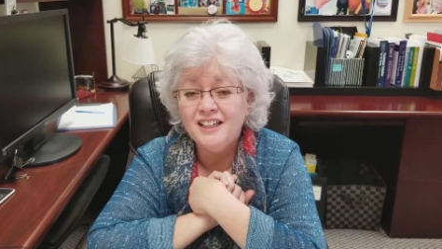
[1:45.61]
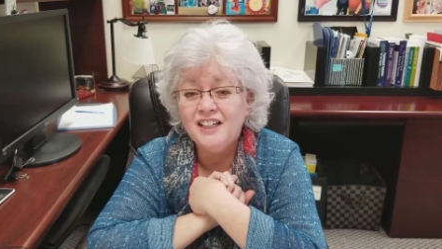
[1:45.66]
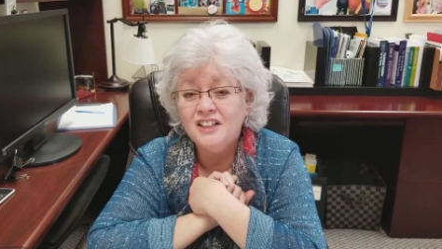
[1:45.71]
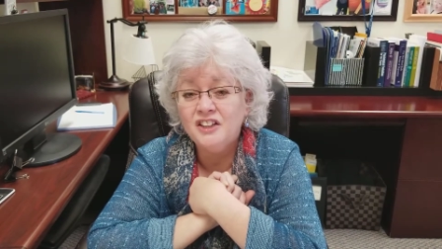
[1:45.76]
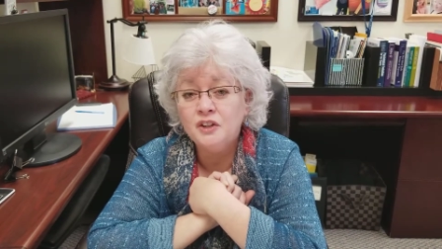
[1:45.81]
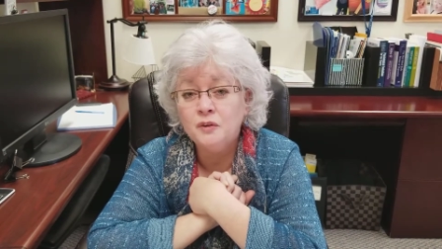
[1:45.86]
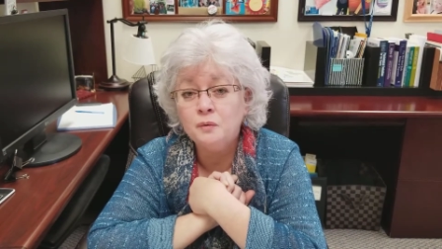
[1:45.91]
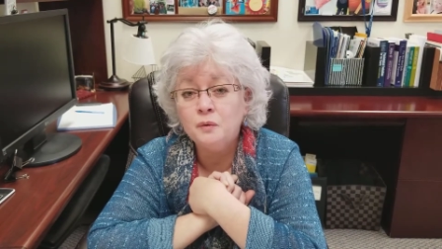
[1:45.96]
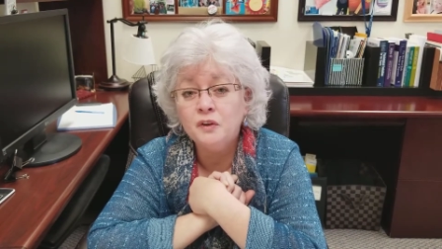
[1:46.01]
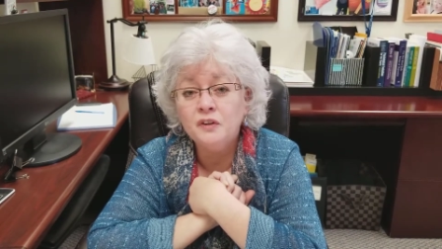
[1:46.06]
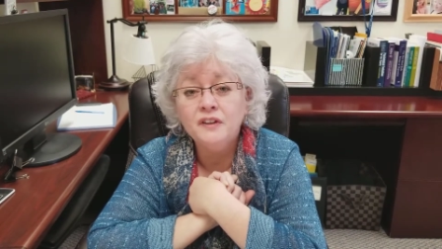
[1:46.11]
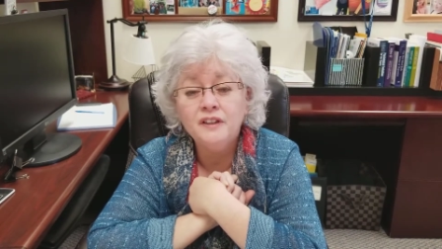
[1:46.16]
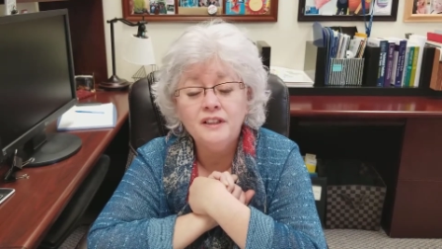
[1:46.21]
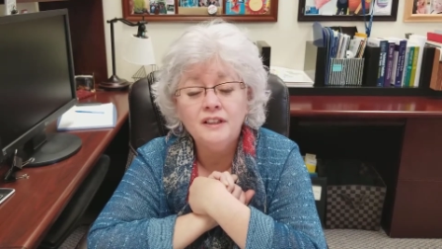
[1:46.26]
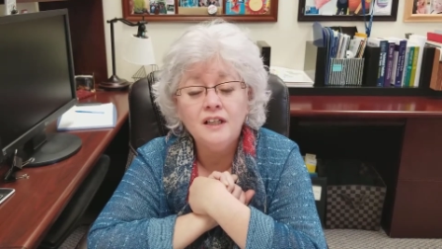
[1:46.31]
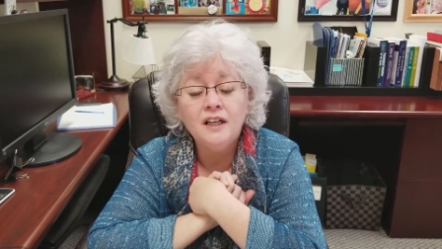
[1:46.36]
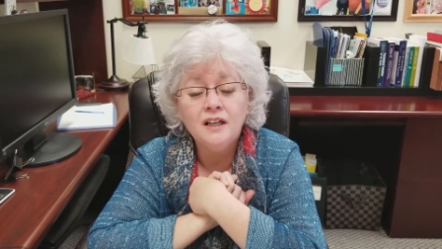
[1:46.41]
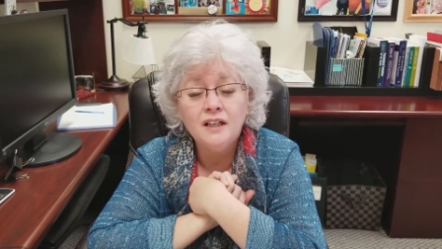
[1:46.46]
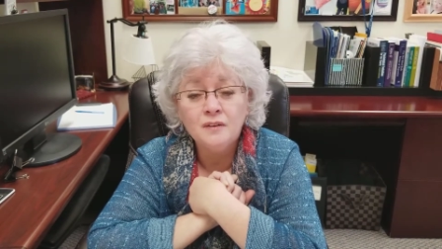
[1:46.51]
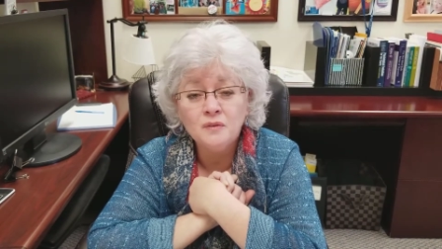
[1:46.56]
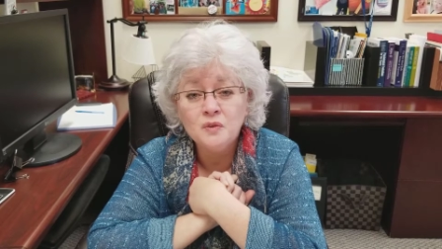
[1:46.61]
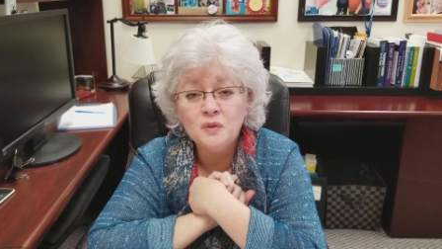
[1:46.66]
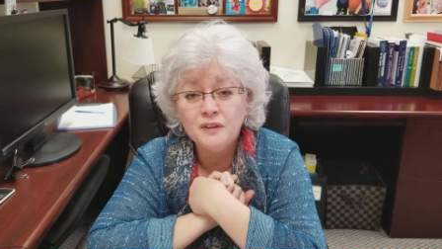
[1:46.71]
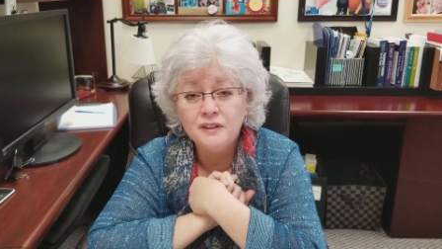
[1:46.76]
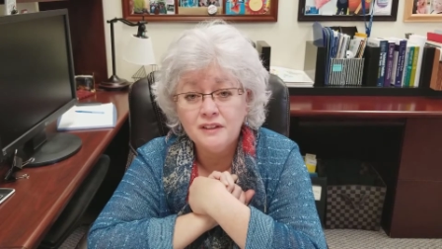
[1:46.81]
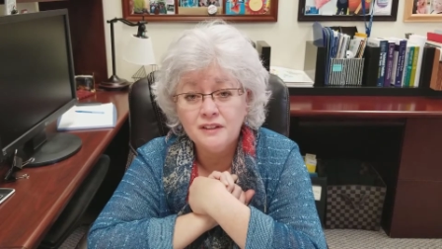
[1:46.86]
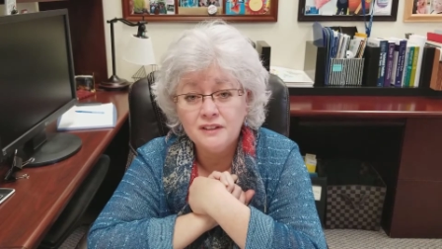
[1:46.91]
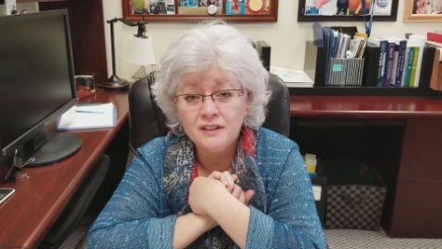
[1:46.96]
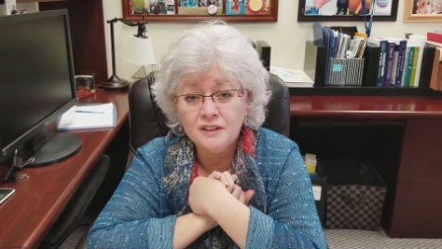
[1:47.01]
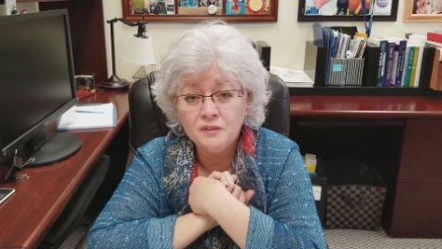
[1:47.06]
and they're worried I'm
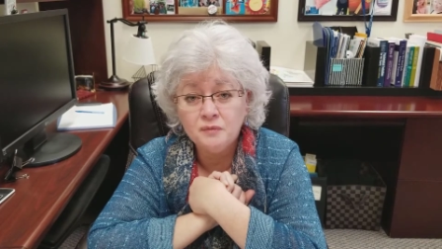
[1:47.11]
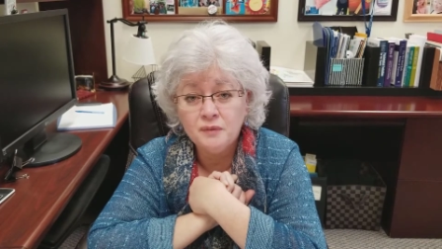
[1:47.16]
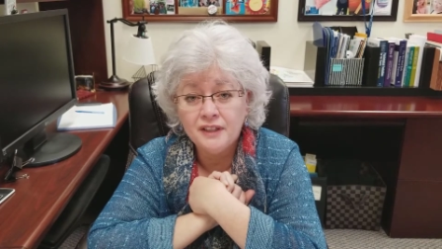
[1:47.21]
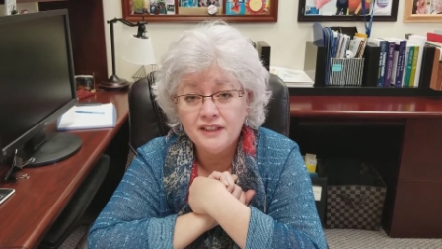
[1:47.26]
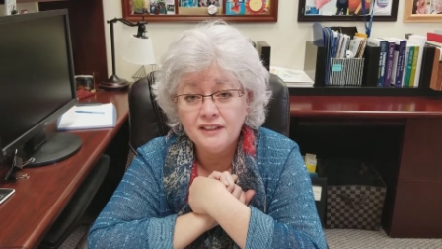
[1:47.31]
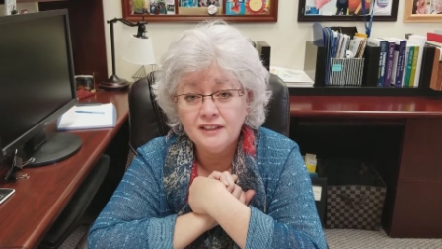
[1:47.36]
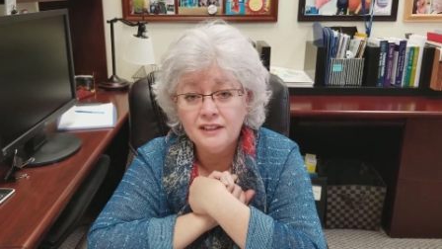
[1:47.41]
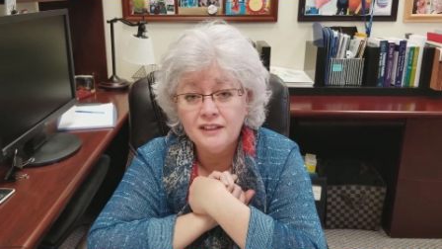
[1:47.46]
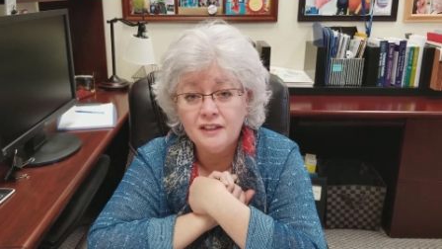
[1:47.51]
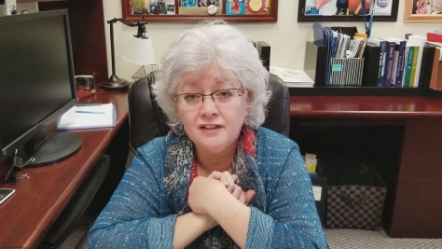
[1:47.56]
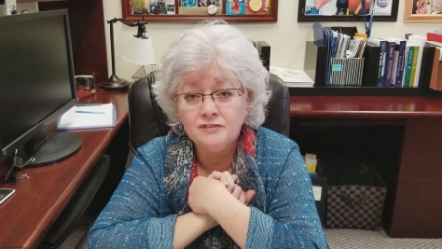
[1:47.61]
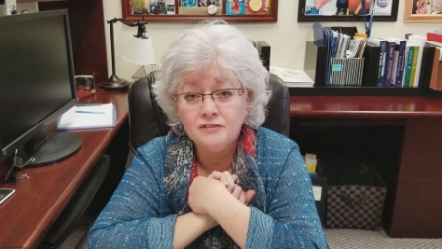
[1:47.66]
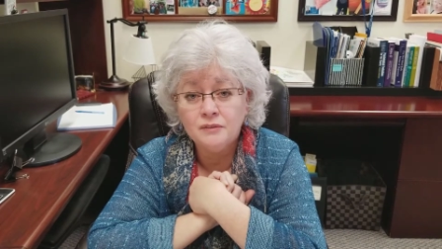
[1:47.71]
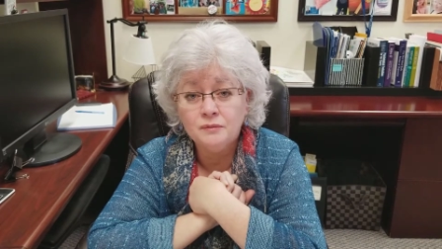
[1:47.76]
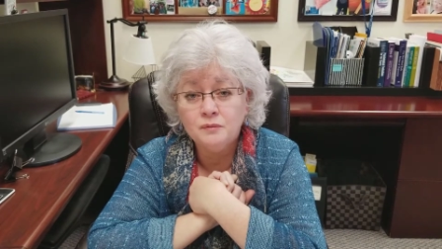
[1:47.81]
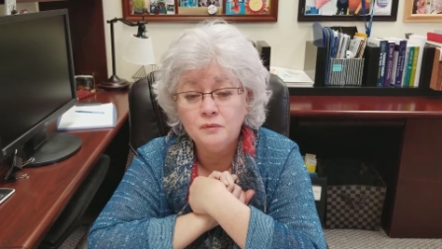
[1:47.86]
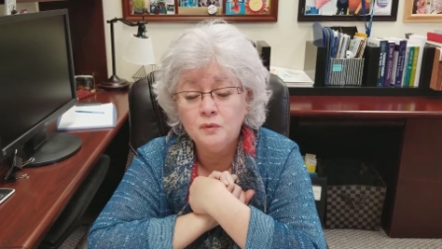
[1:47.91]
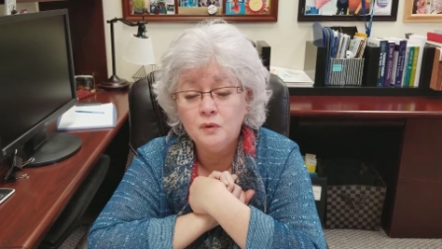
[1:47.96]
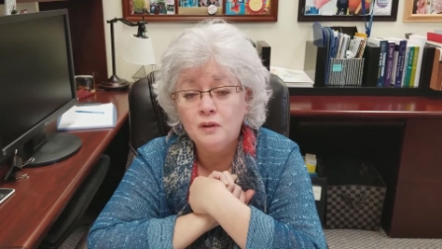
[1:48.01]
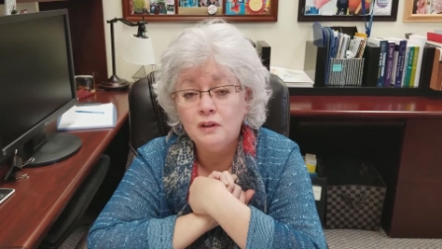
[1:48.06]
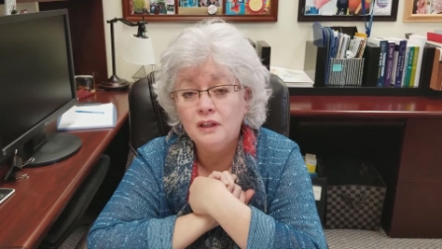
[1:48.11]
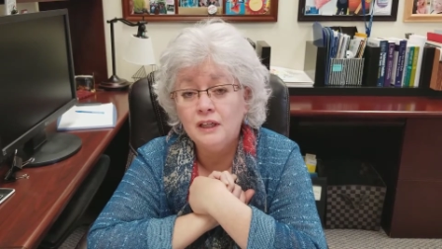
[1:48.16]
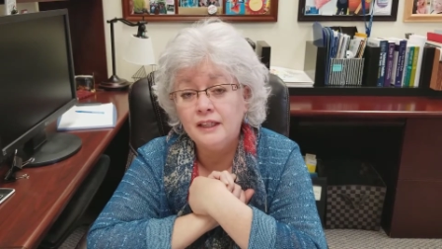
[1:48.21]
going to think badly of them.